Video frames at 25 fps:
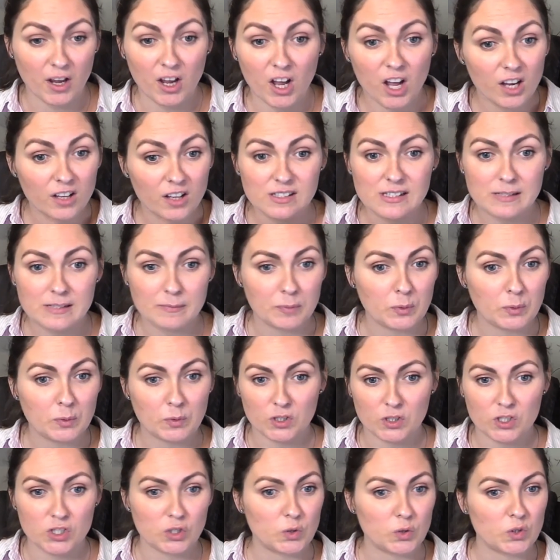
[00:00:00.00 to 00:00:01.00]
I can't
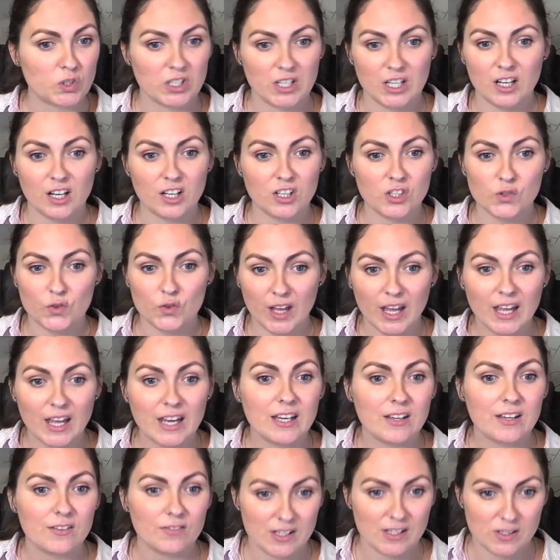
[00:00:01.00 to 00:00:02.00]
support the children in answering
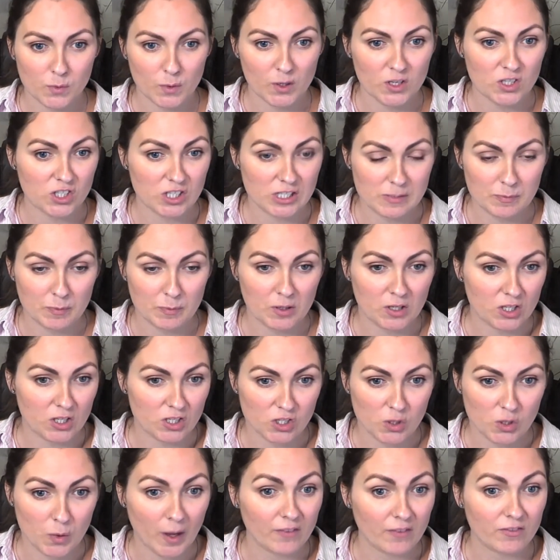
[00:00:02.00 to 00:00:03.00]
any of these questions
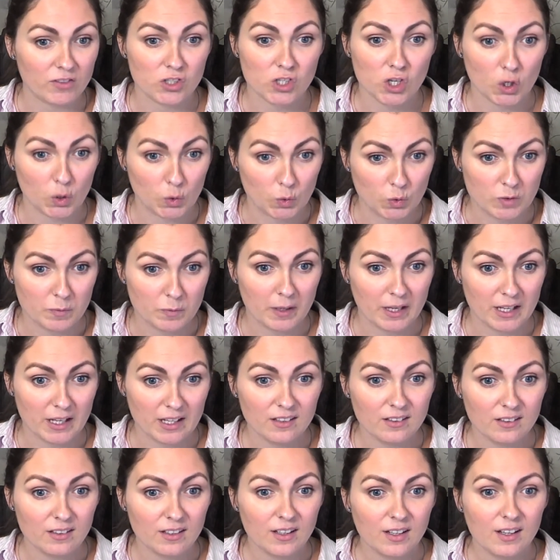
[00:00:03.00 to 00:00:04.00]
because you haven't told
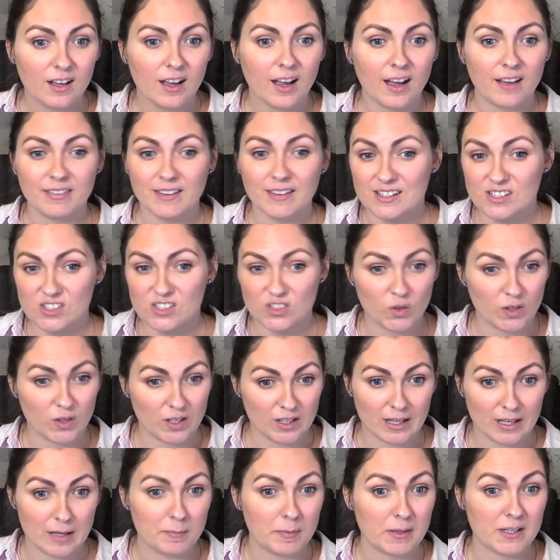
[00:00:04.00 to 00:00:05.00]
me, and that's not
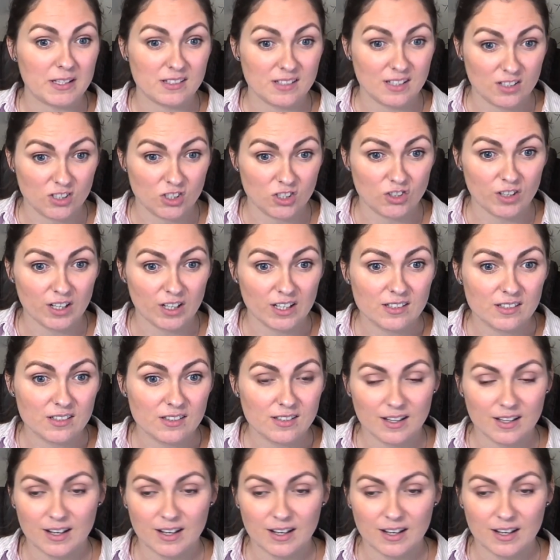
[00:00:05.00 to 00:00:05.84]
in their best interest.